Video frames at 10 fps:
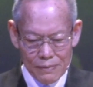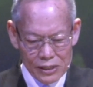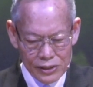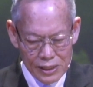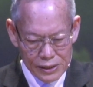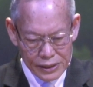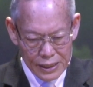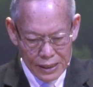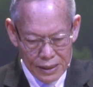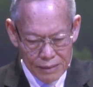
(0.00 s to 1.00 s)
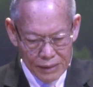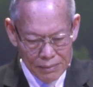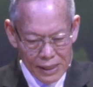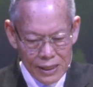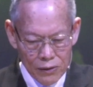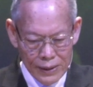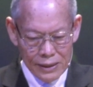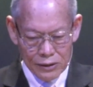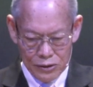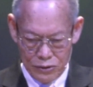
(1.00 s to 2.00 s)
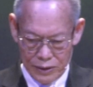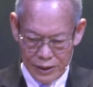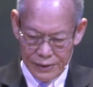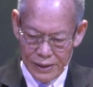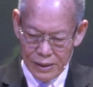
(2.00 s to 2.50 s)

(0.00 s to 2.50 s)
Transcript: message, my mind went to uh,